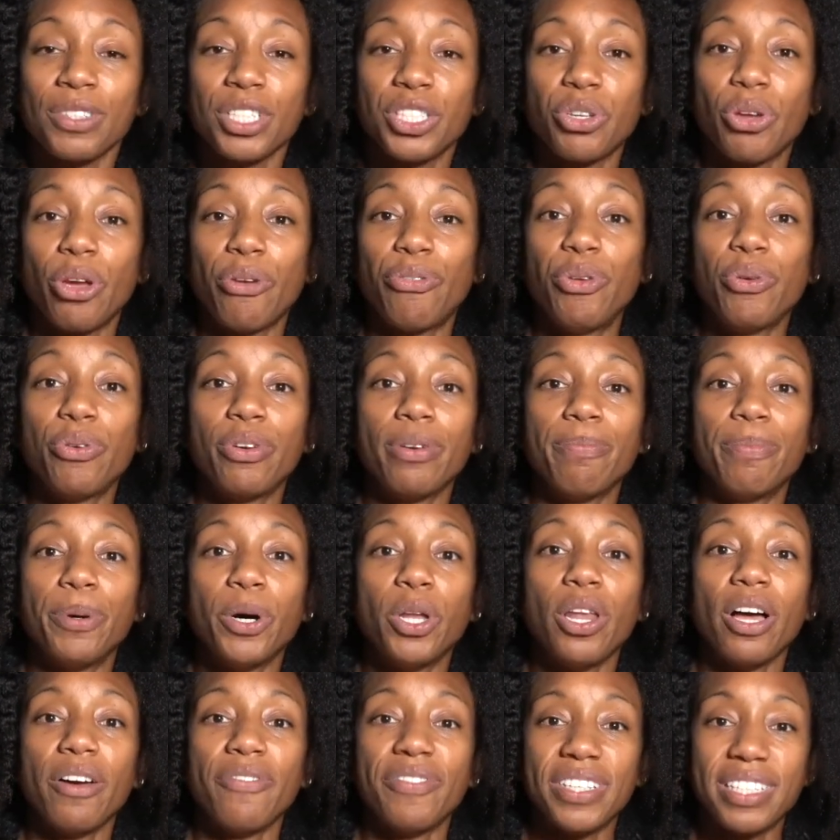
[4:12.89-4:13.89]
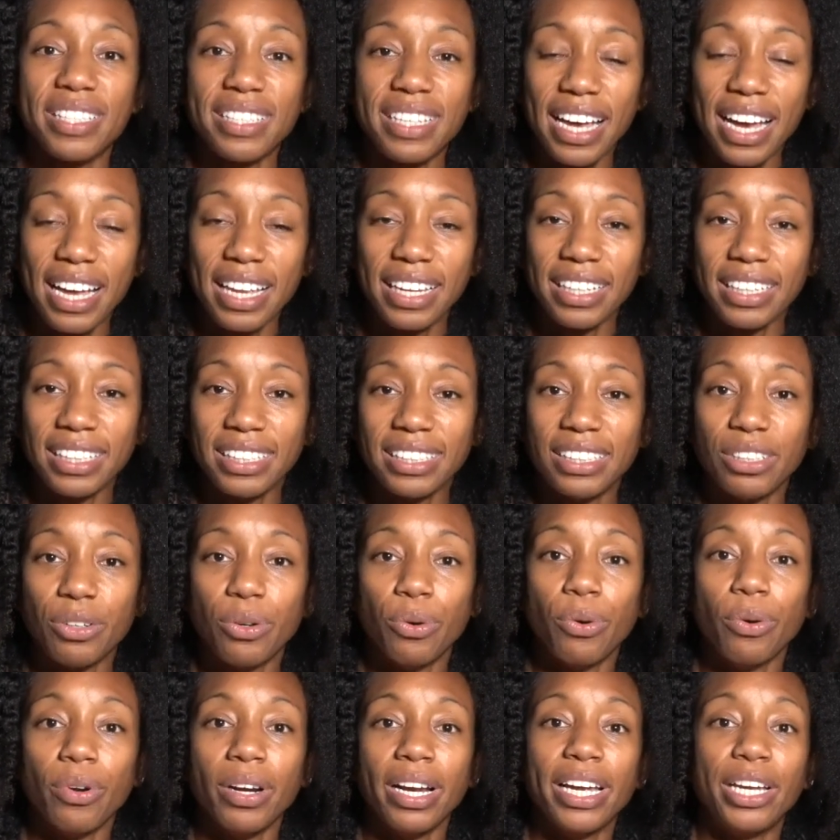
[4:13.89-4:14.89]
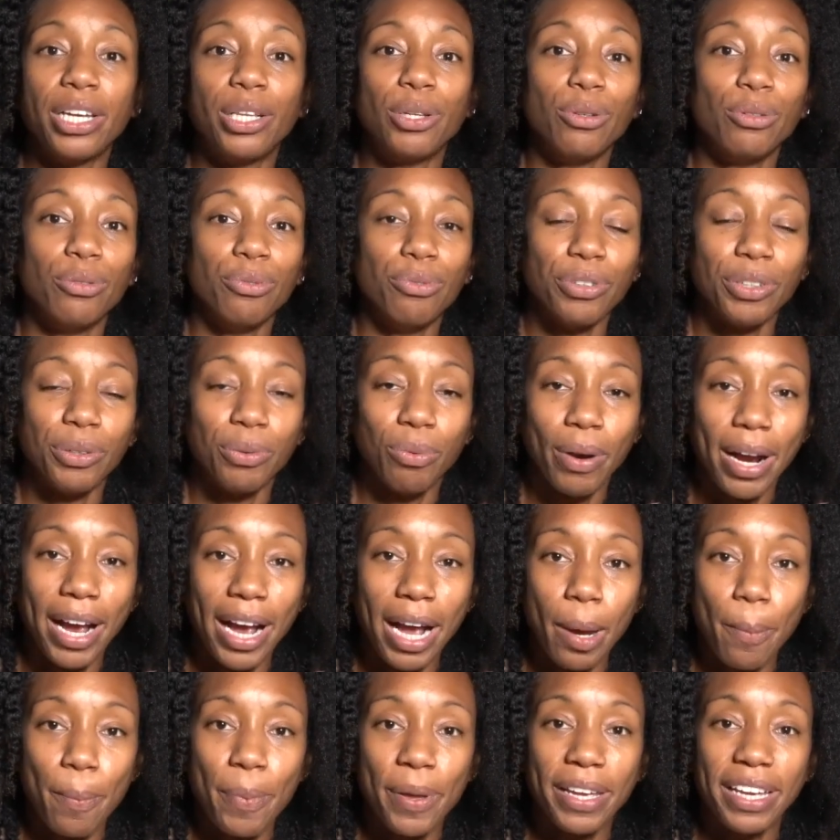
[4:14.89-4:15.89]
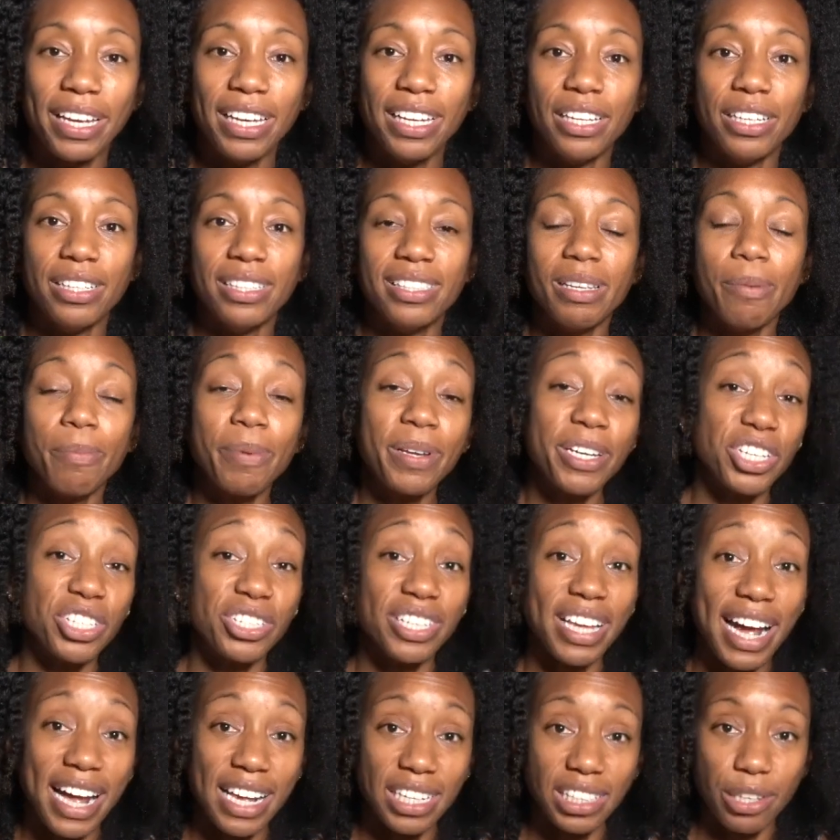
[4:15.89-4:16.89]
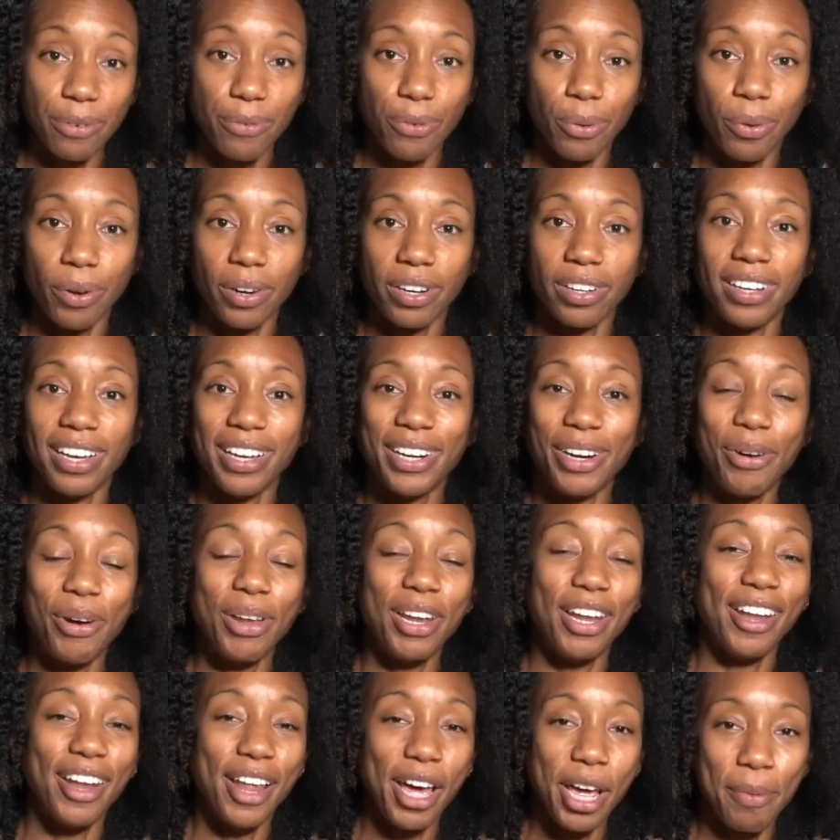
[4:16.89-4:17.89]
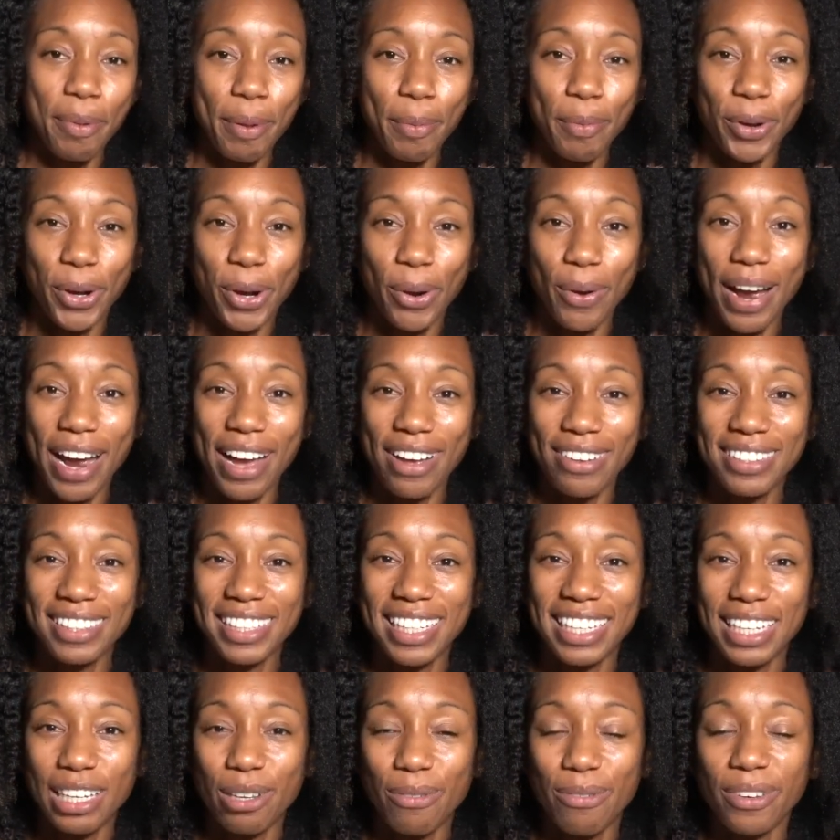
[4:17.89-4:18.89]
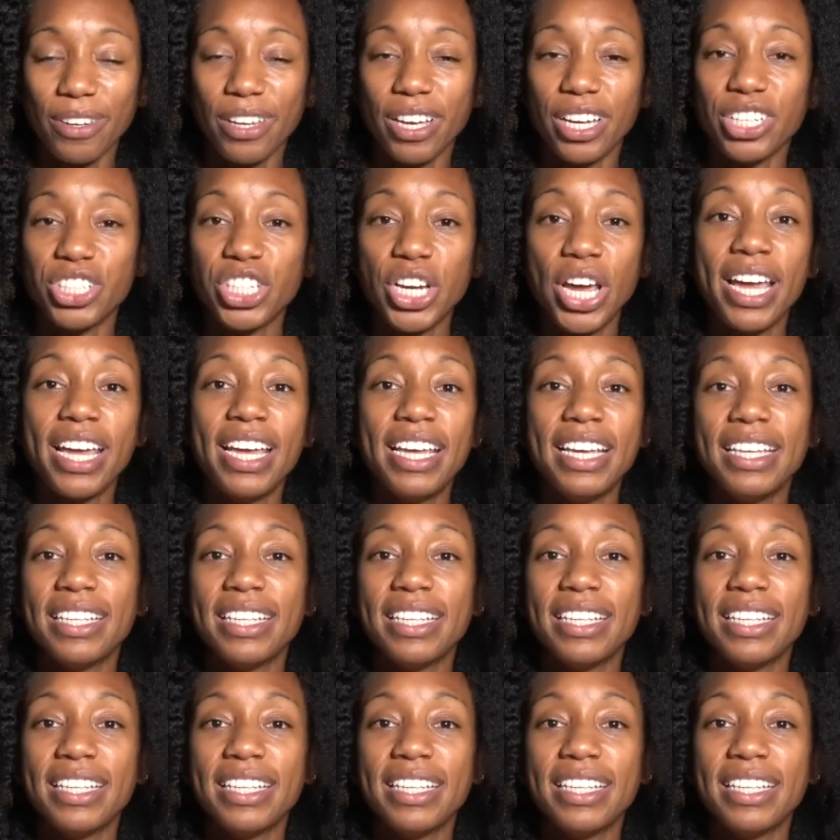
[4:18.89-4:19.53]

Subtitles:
So if you can pull off a salad or a gluten-free wrap and simply just ask for it. I know a lot of people go out to eat for lunch.